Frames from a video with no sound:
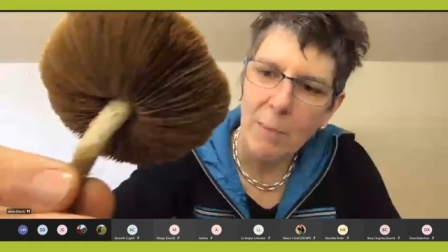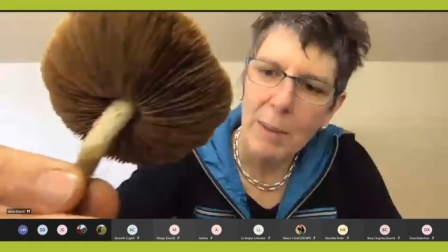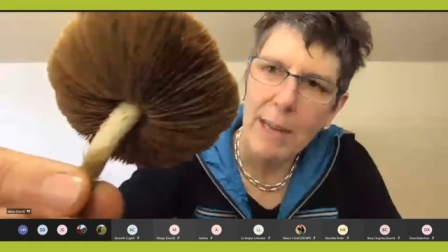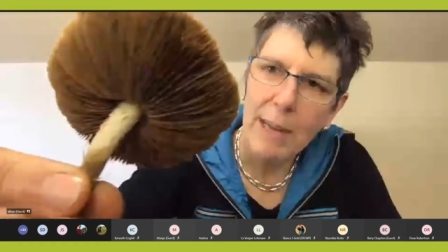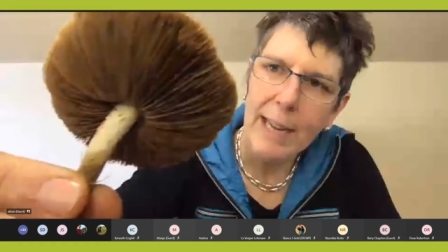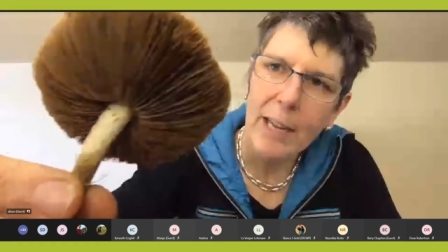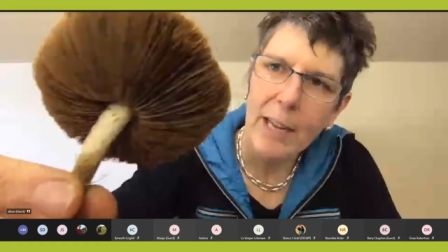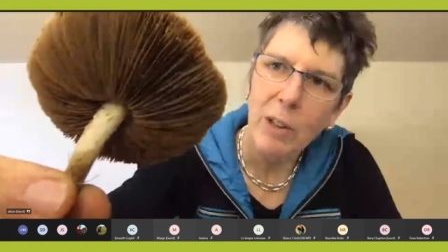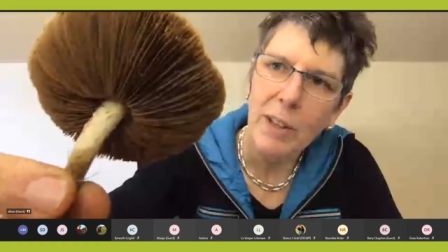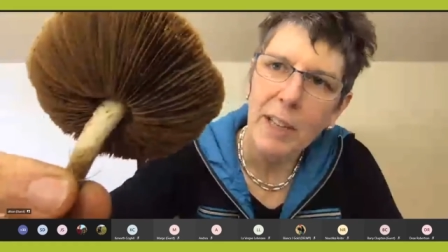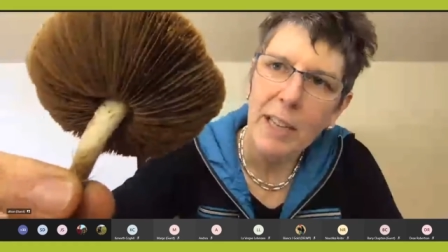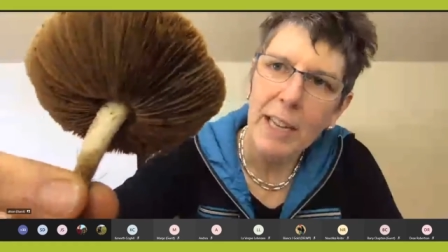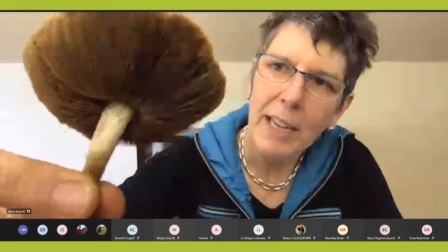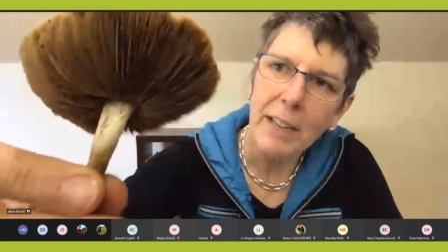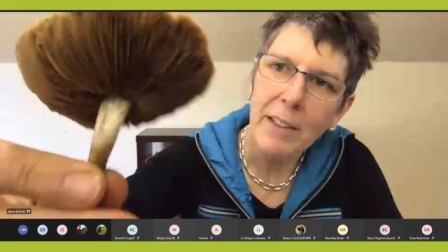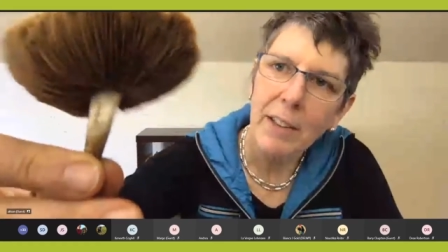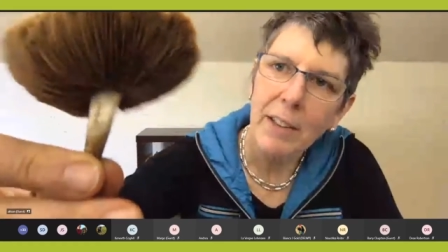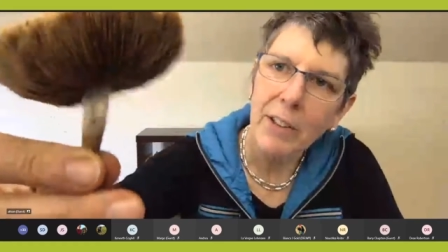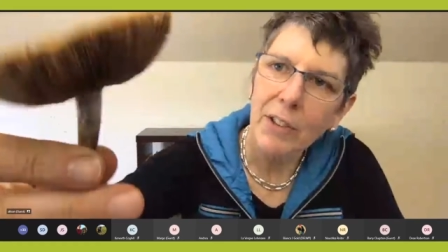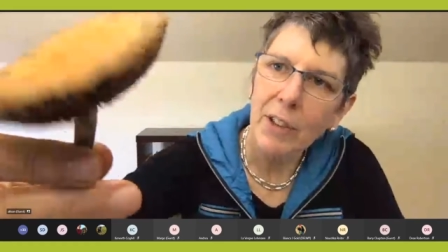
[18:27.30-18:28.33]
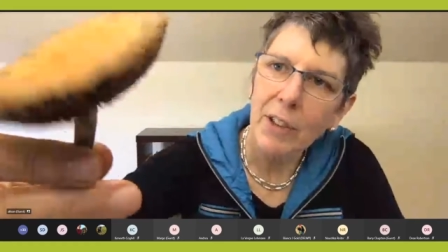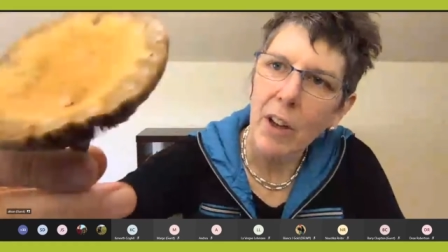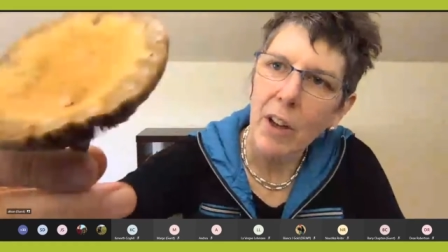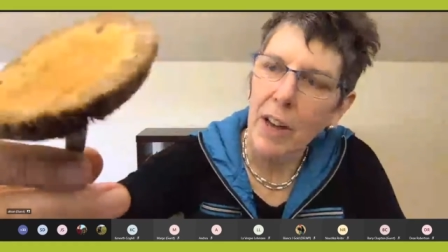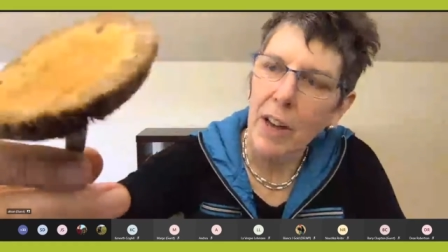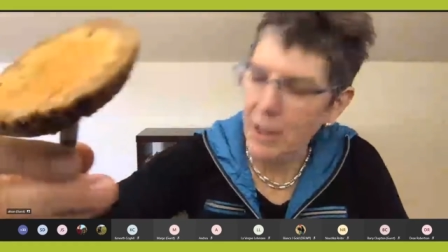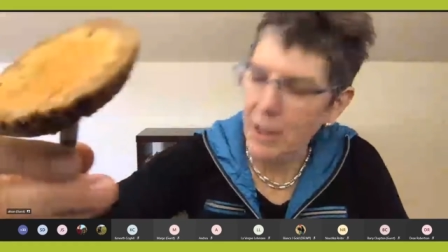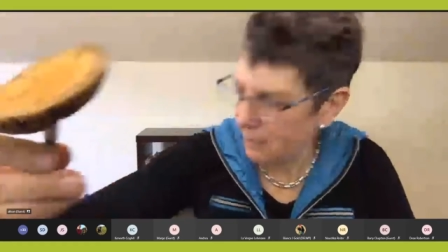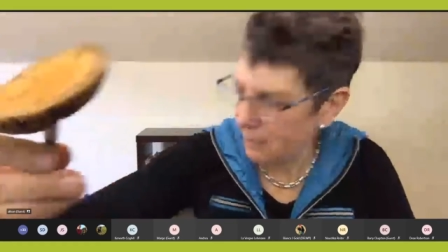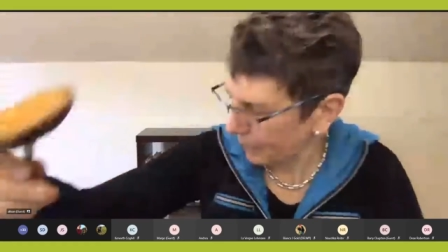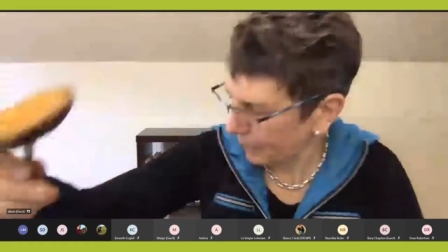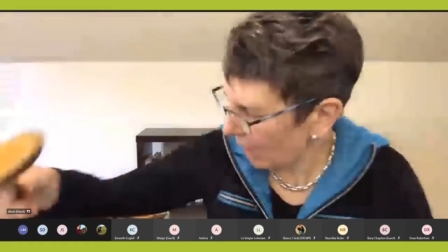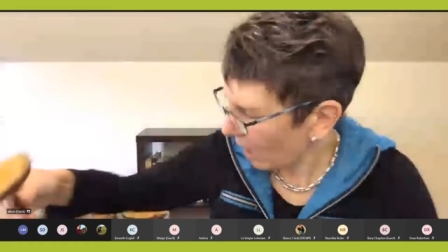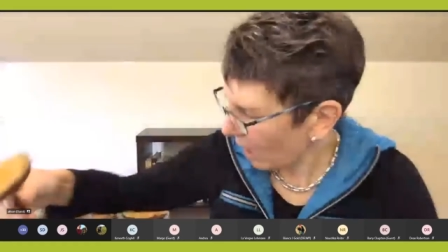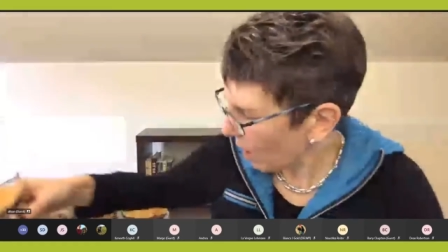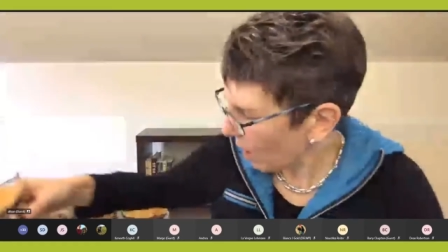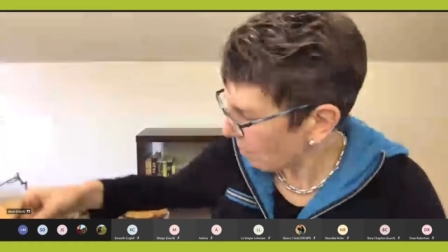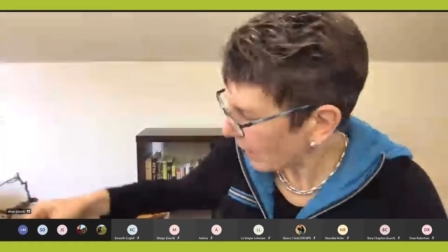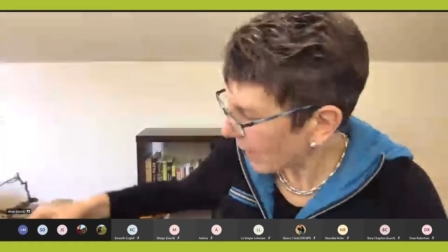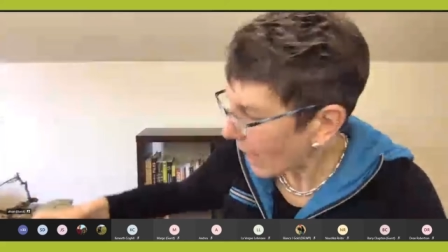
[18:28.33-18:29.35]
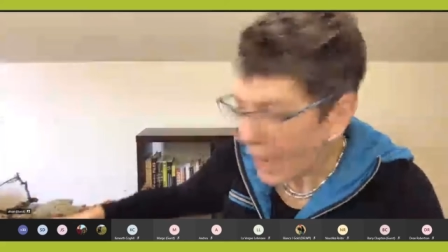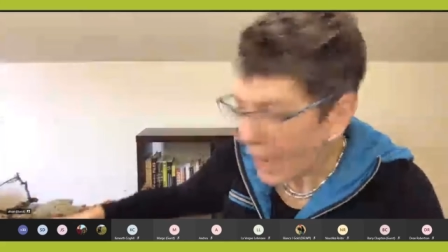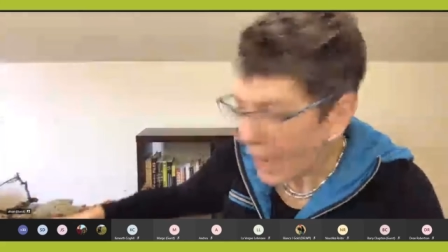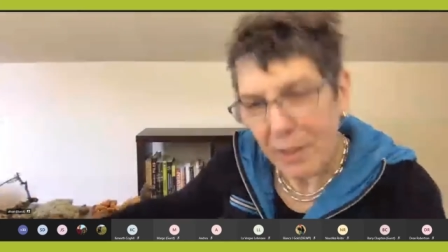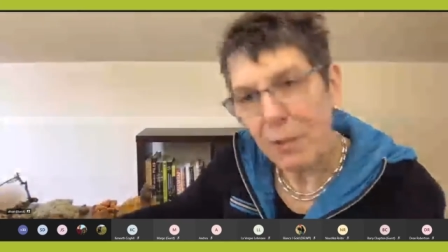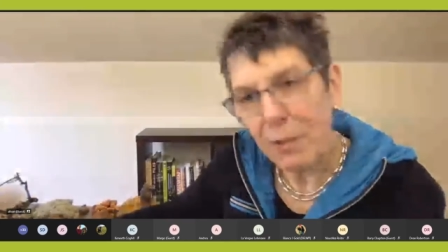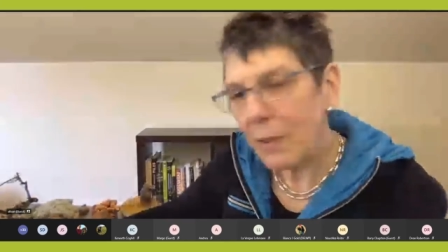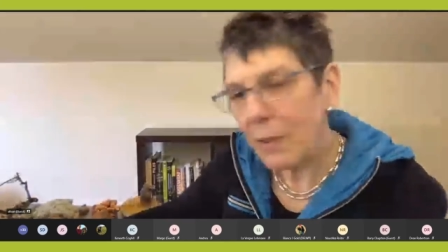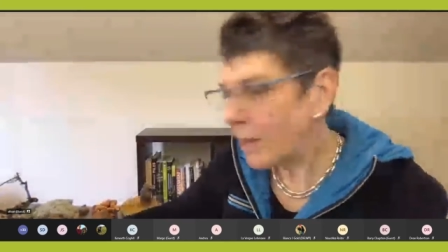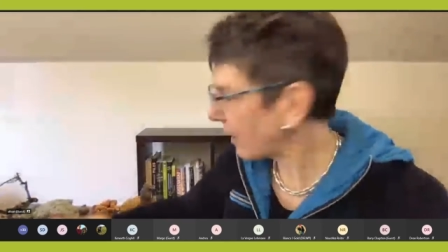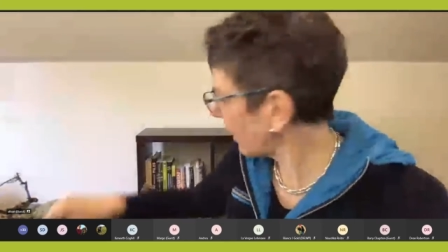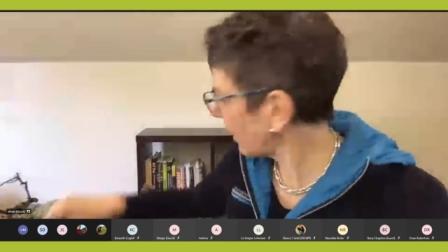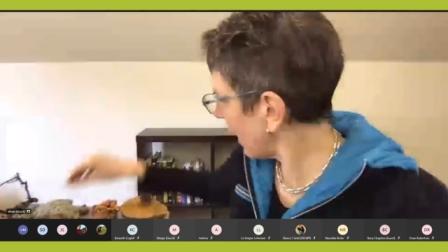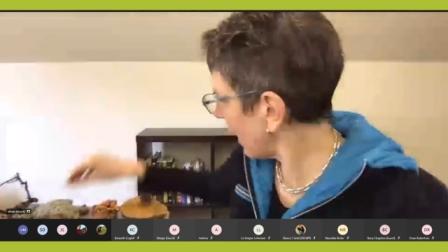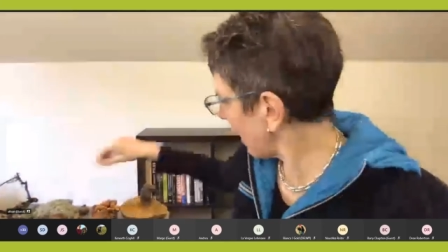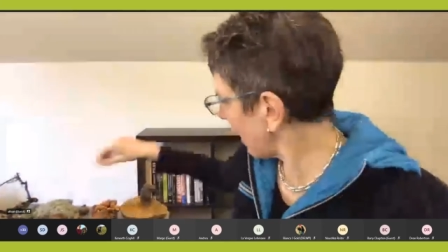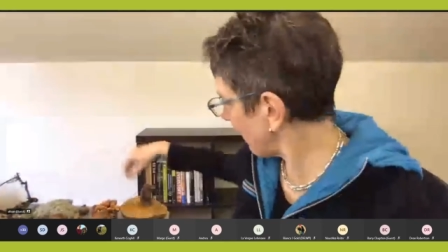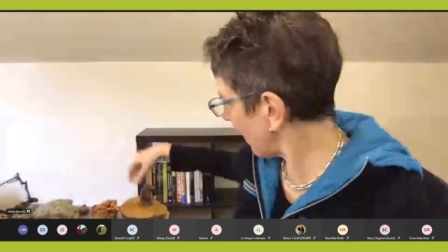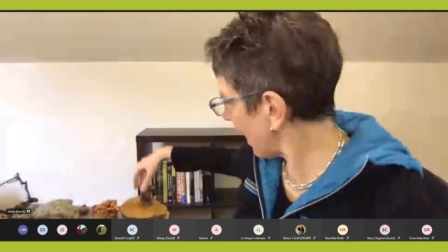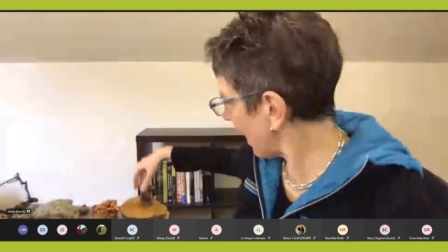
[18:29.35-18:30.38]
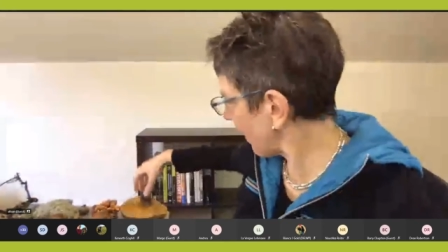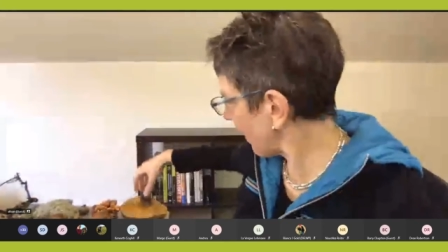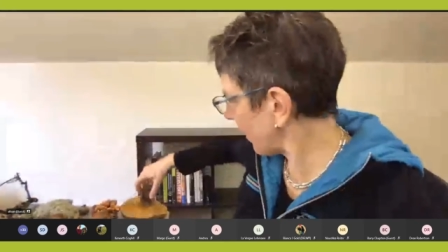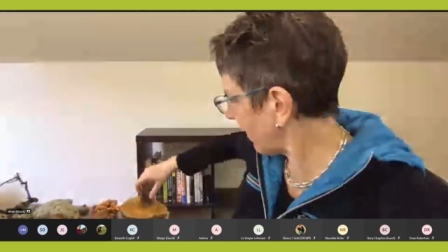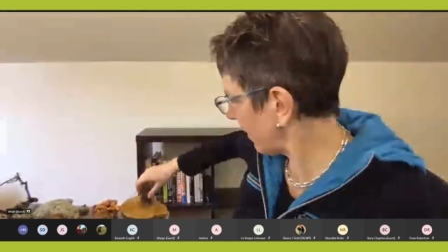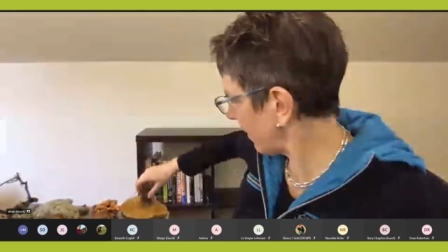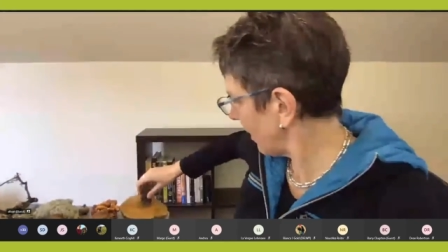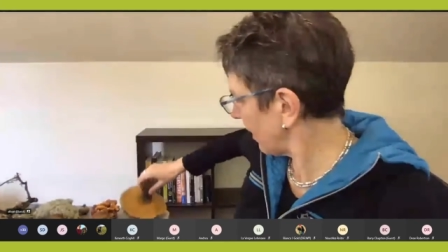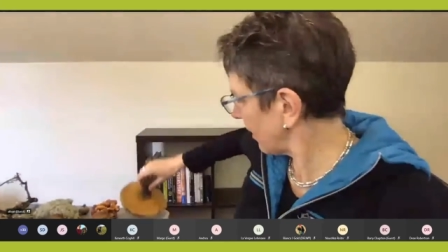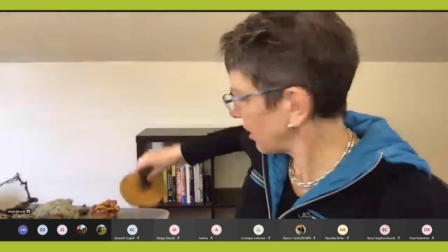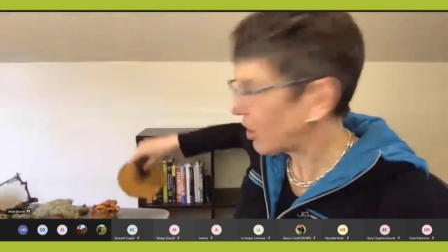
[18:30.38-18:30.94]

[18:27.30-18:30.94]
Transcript: lamellae on the underside. But other fungi have other